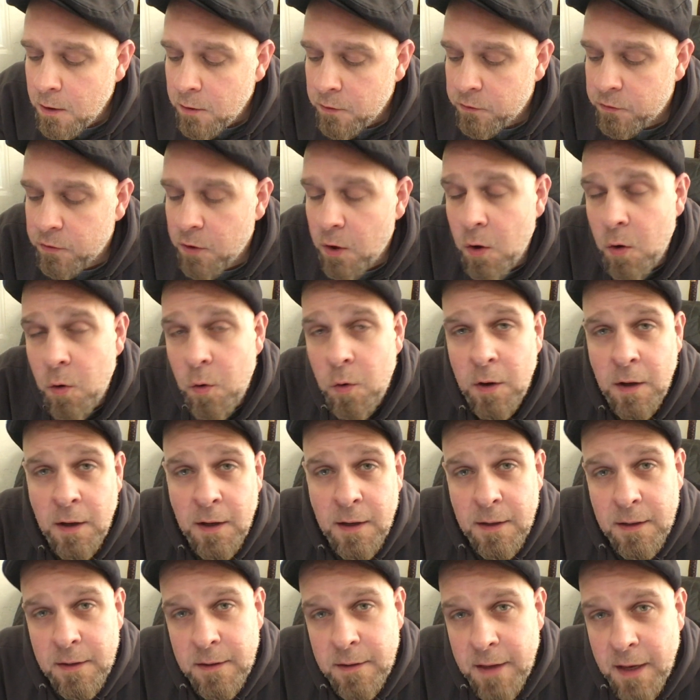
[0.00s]
So
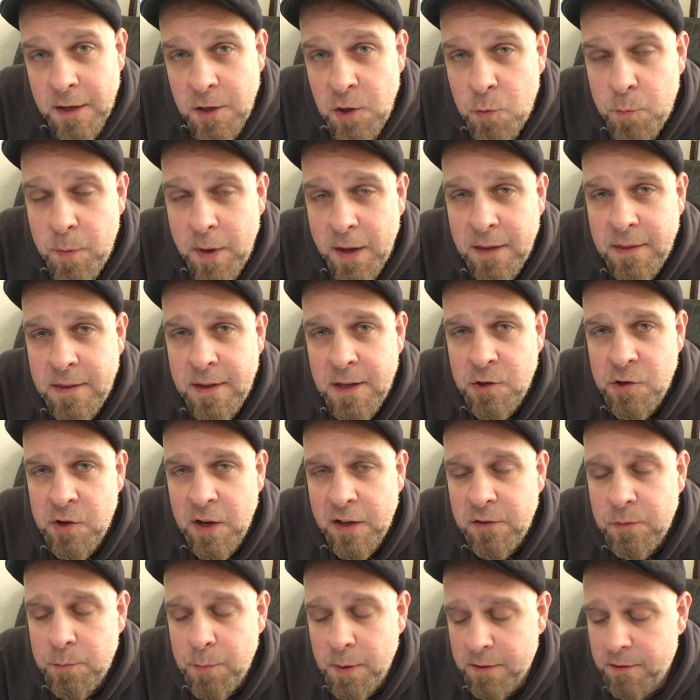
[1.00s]
then you make the
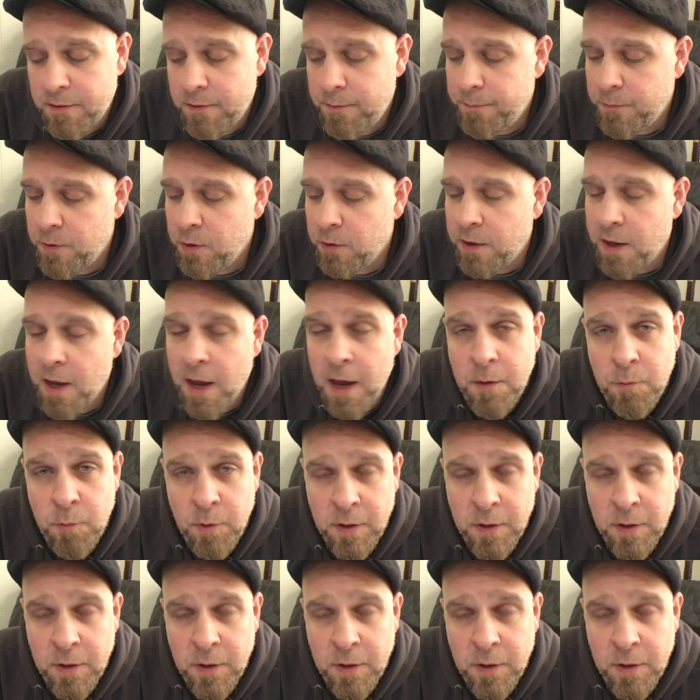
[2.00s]
adjustment, okay?